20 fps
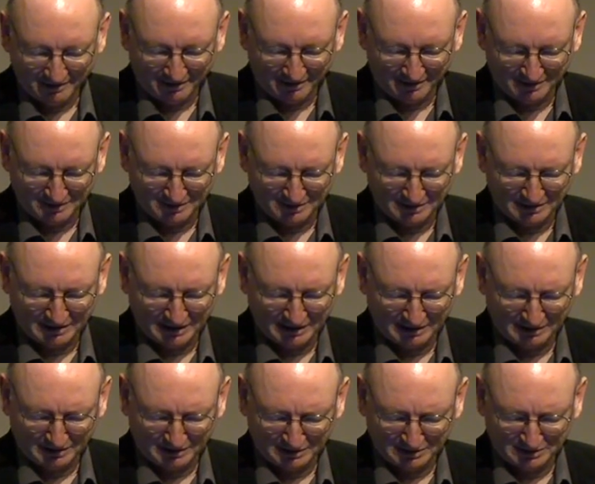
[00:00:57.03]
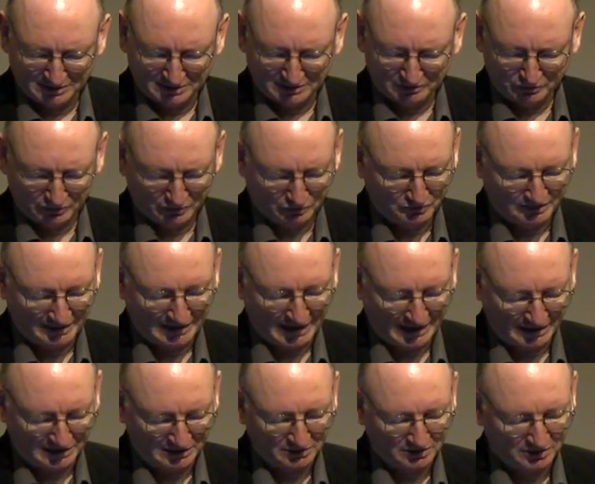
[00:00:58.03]
And in
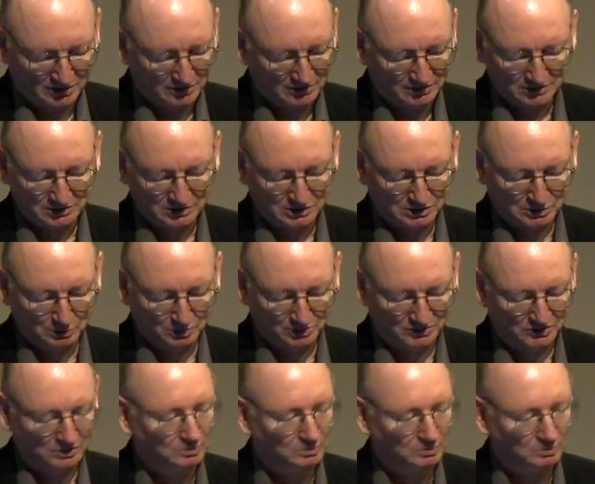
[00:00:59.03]
1958, she was